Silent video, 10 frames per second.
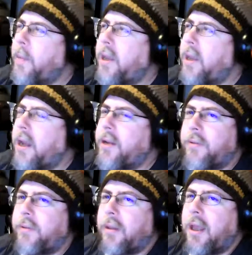I mean, I
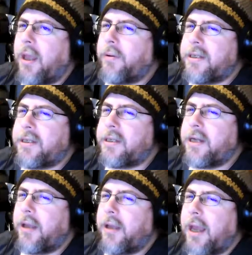don't
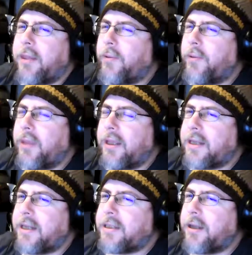think
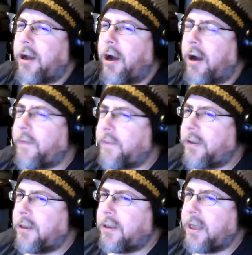that's
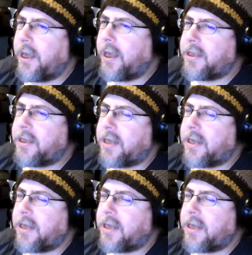often the case.